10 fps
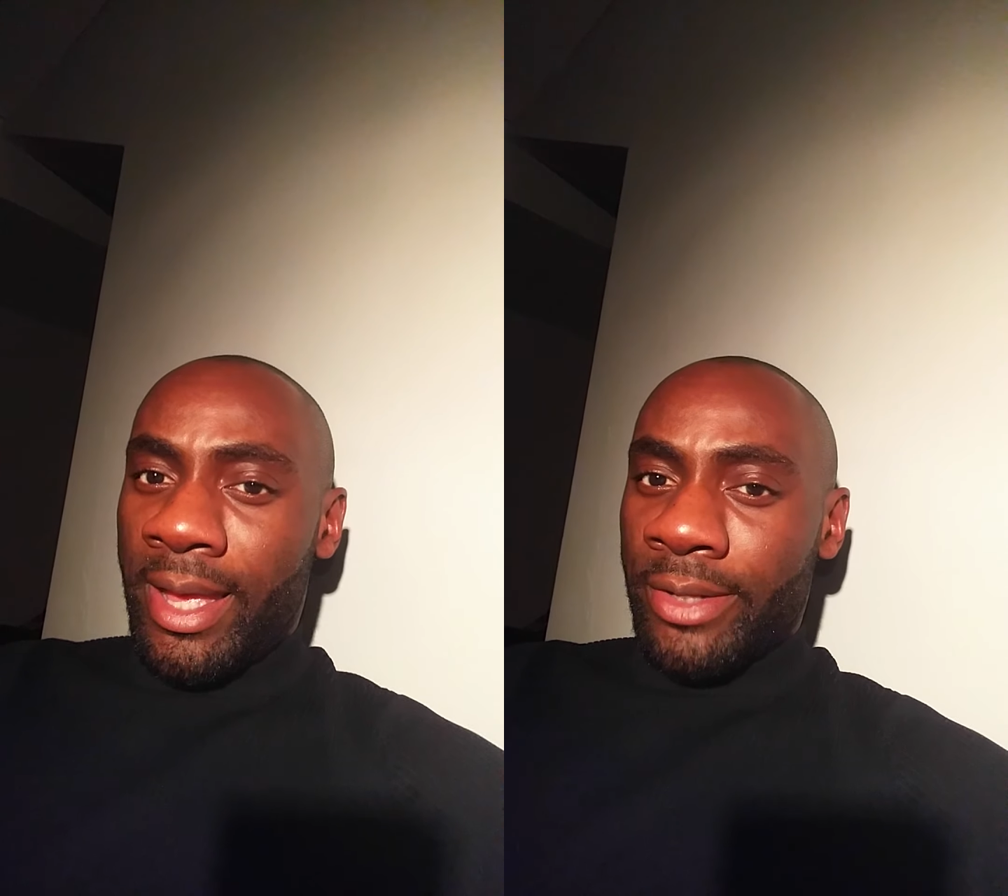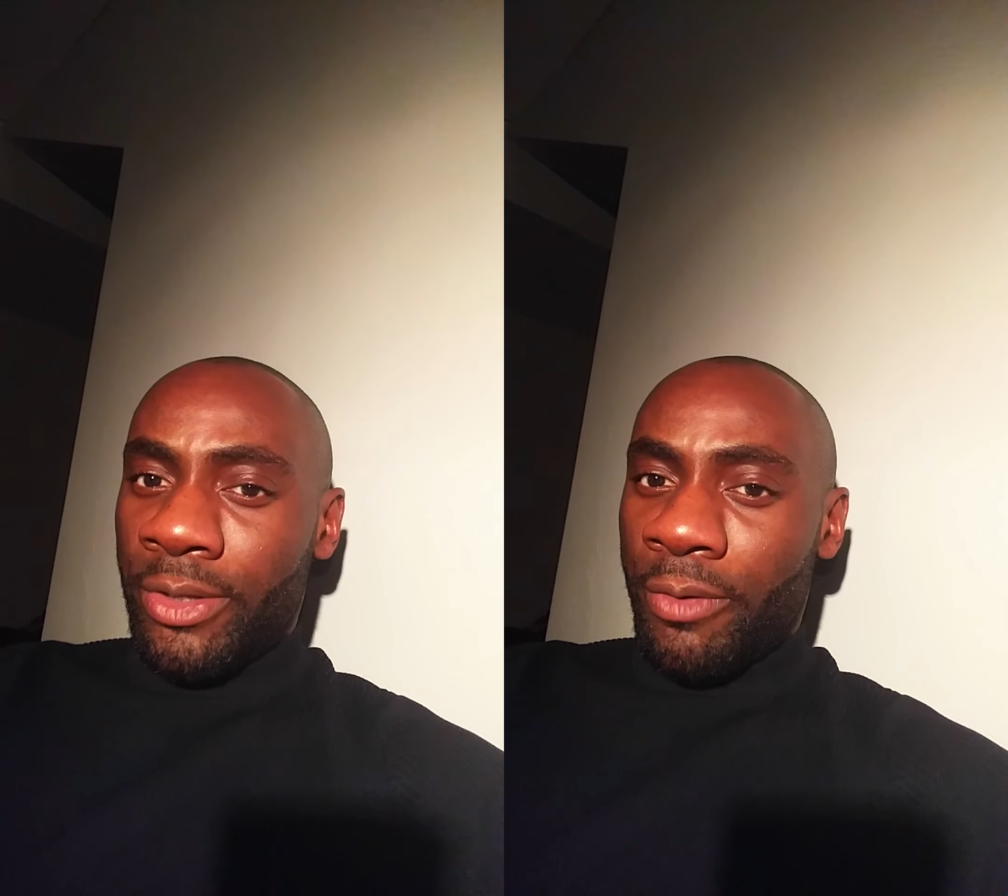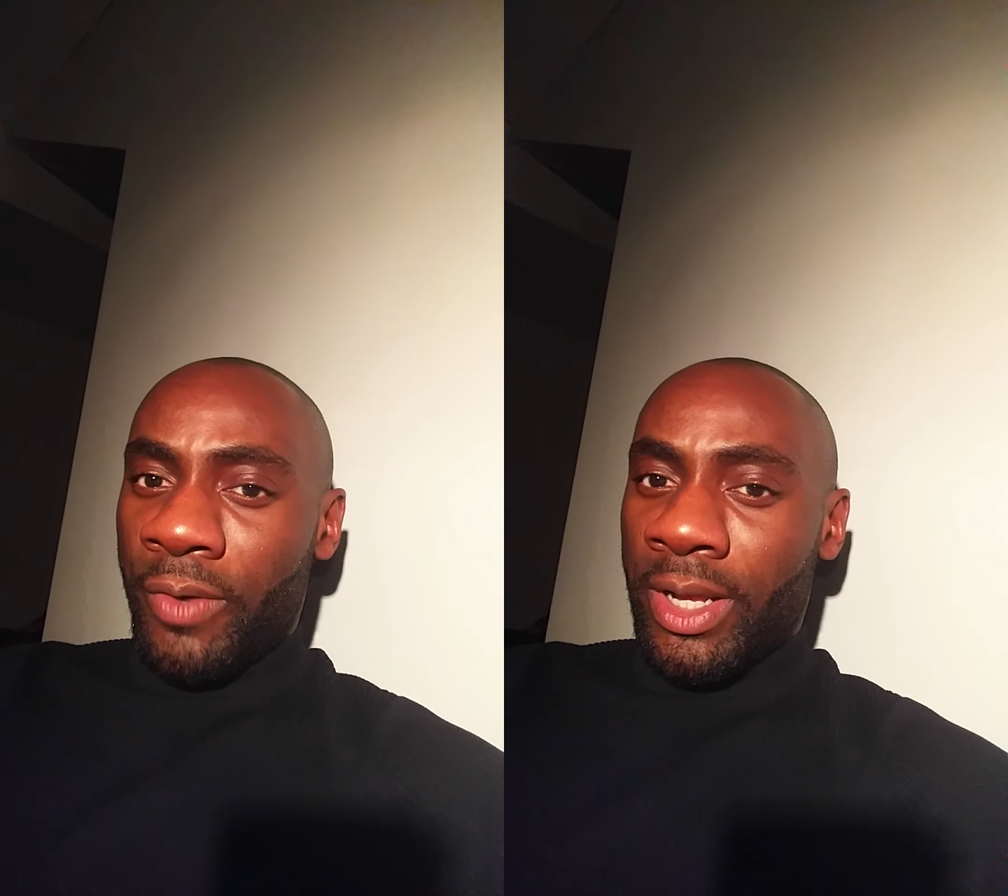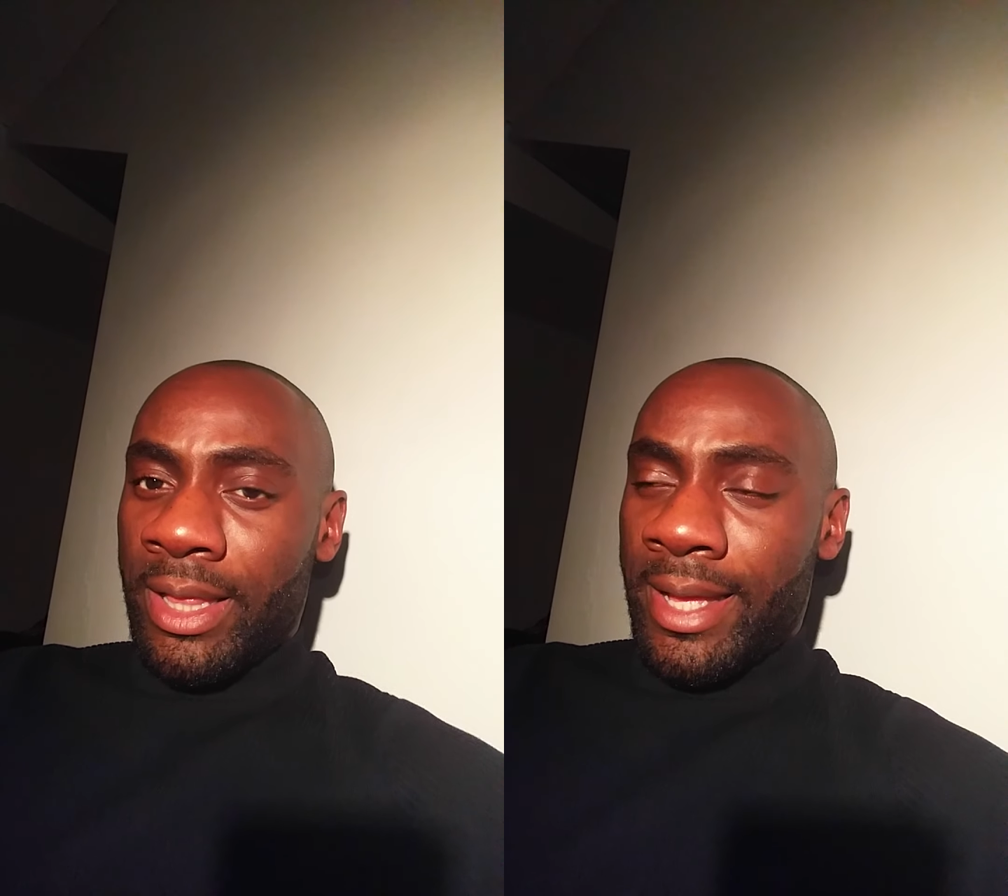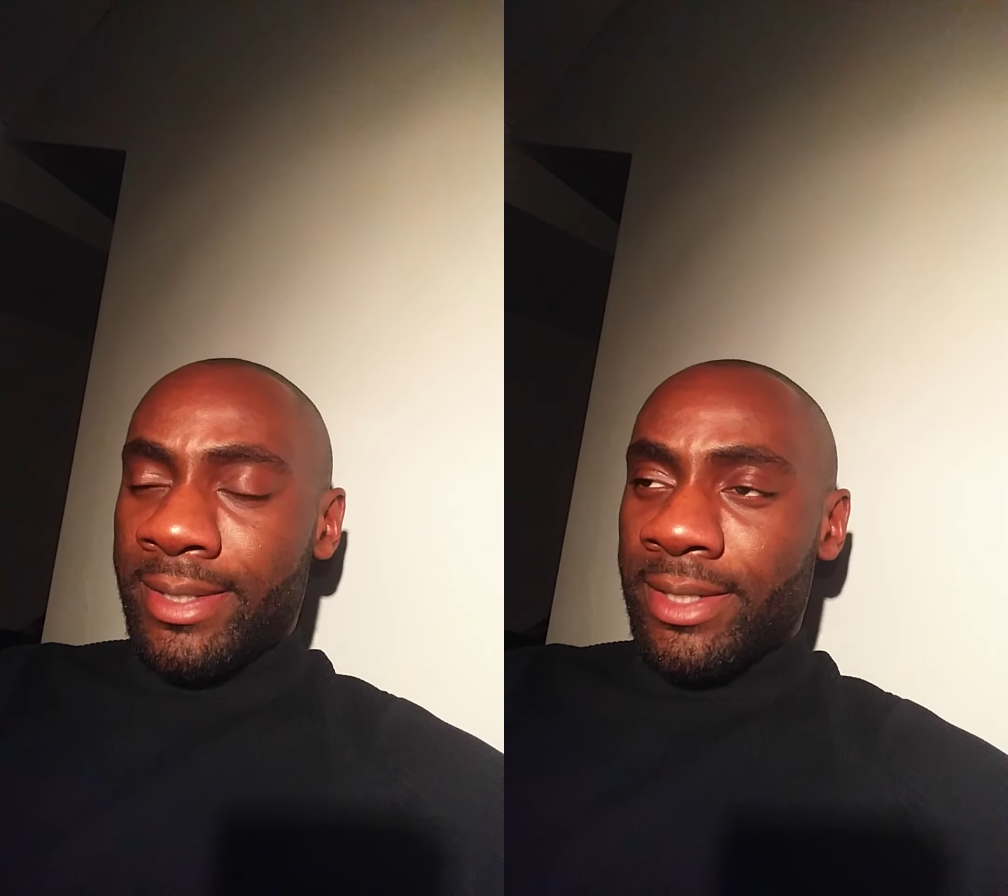and you
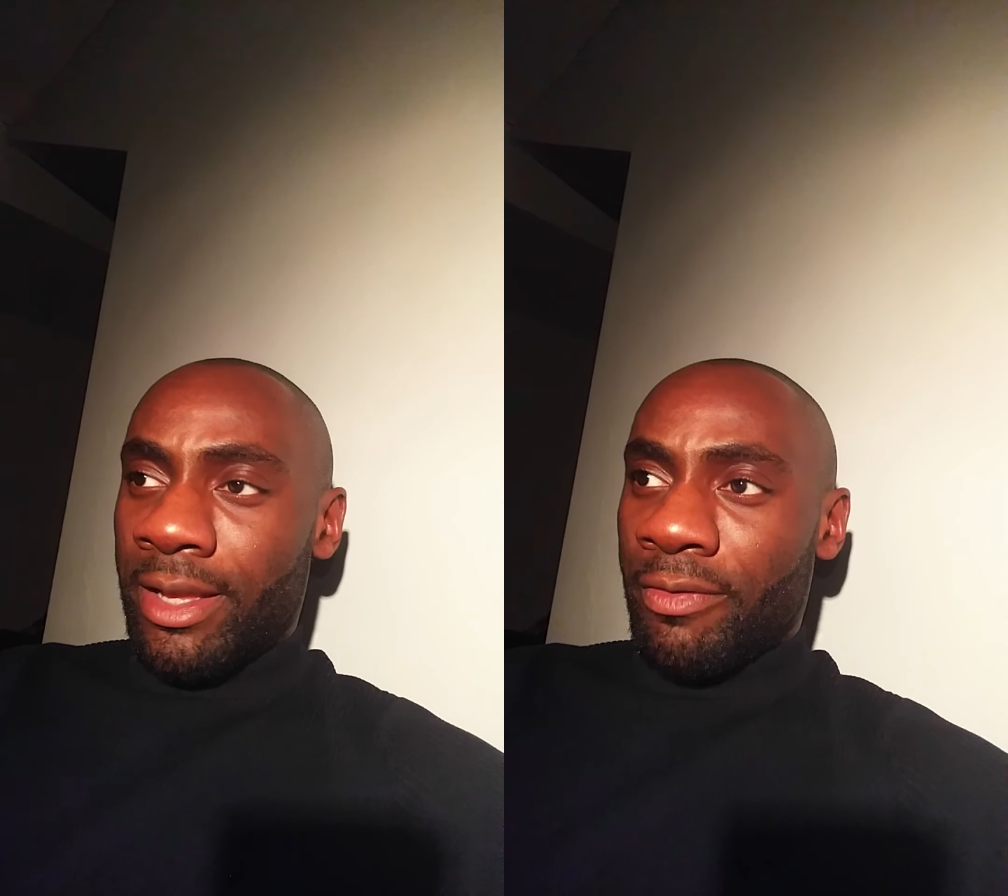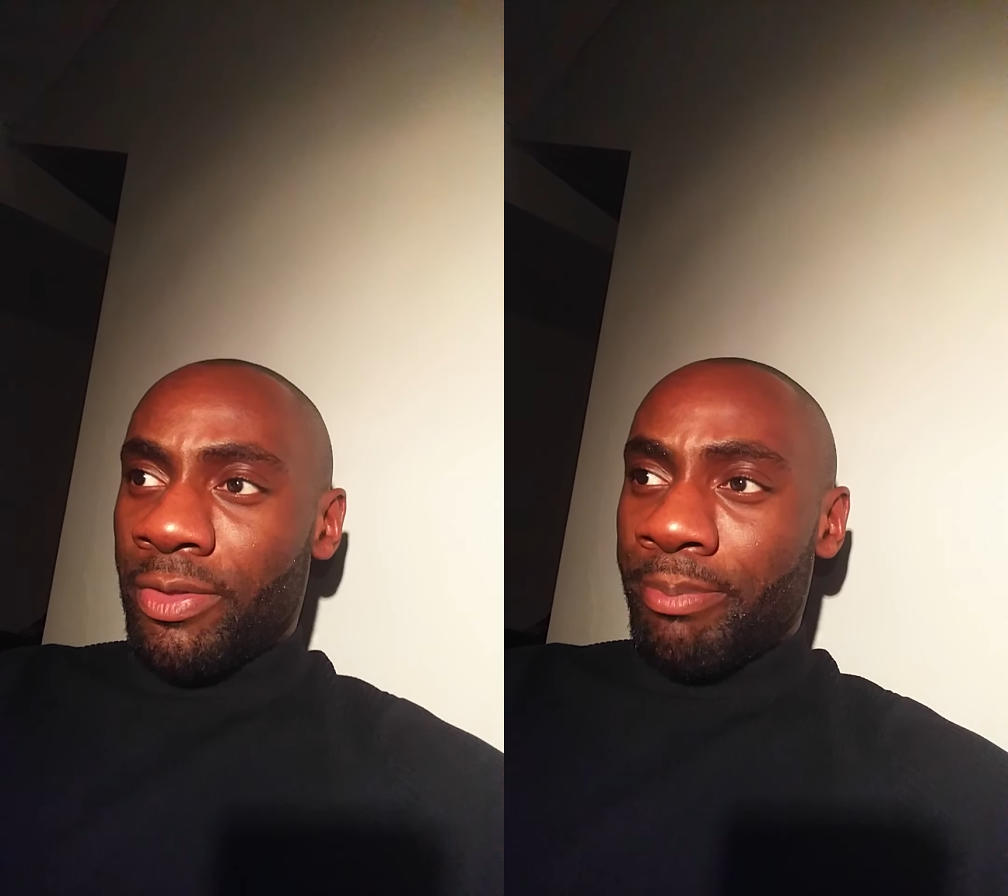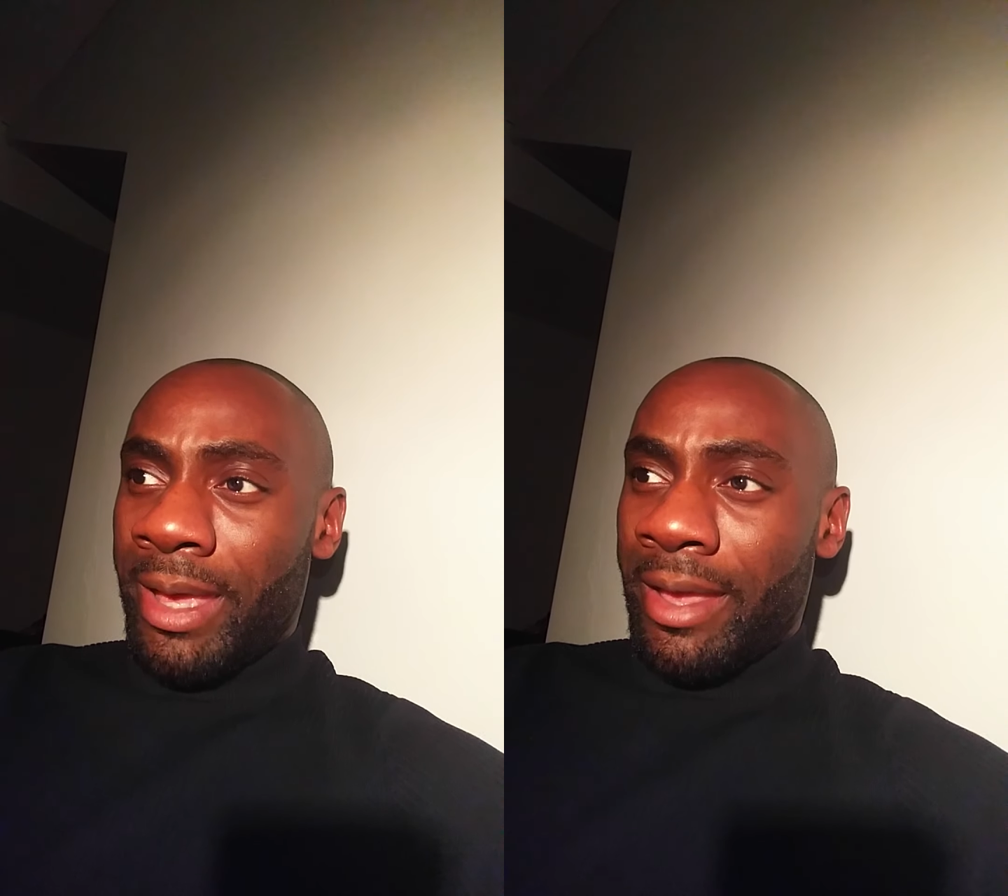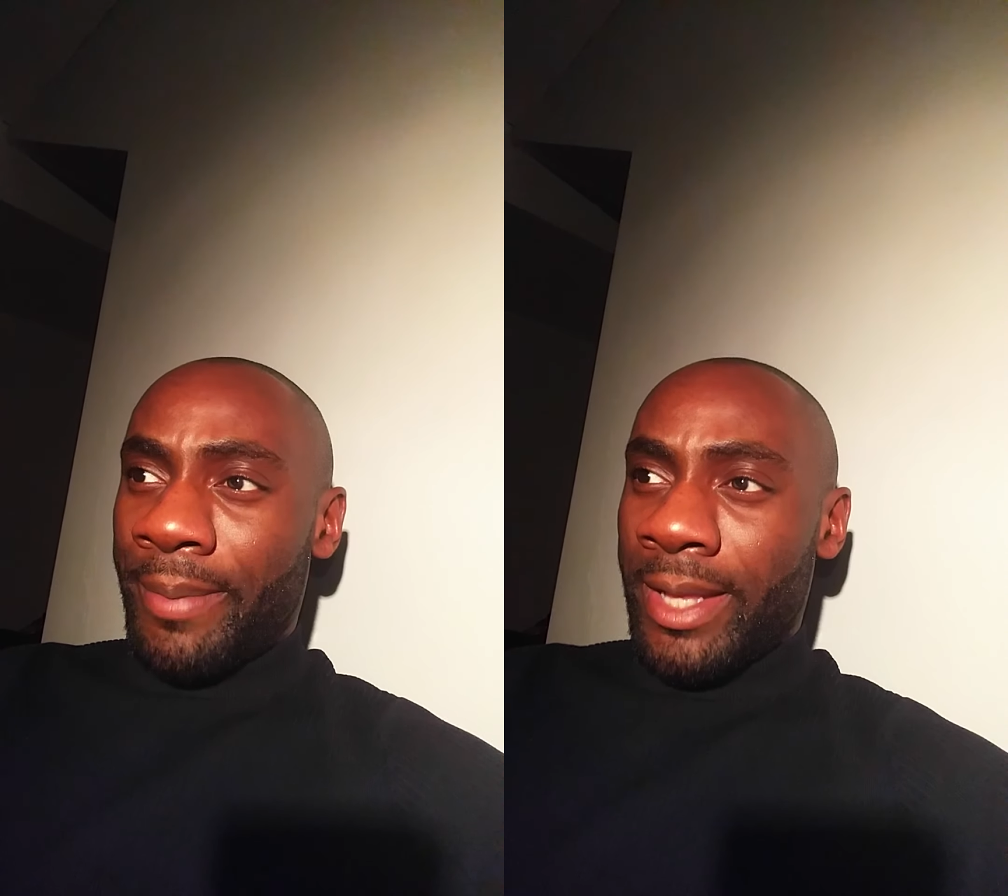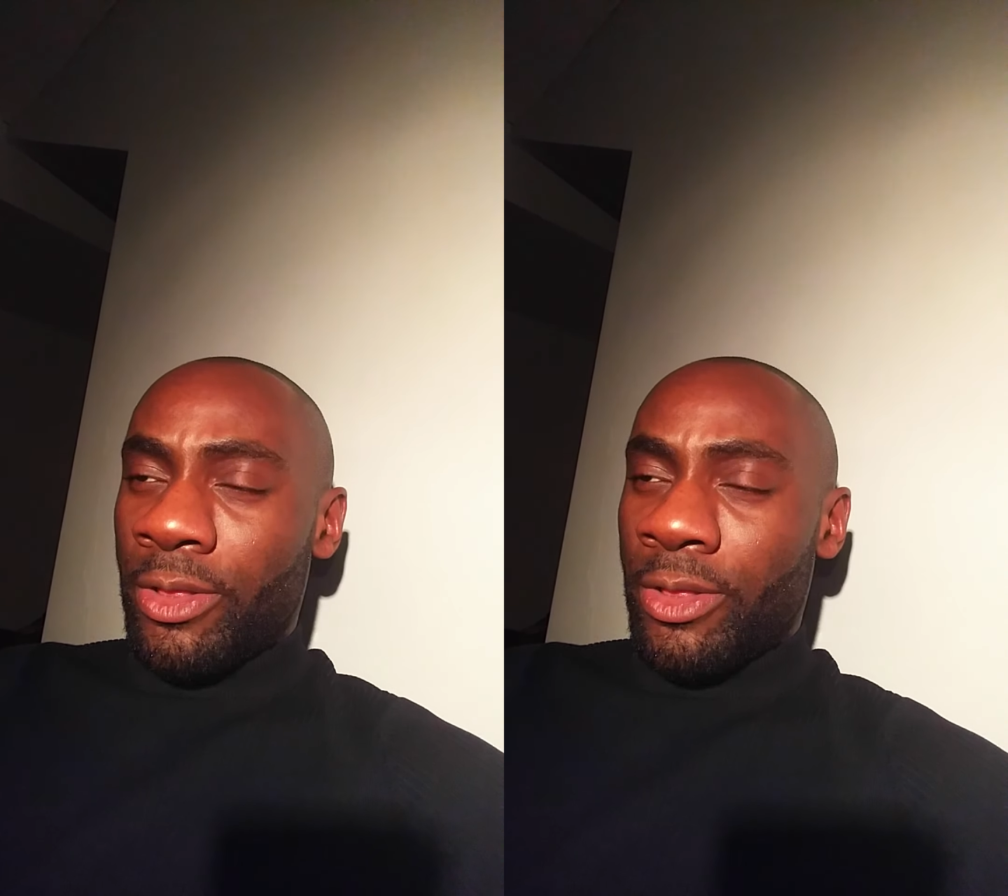realize that you've maybe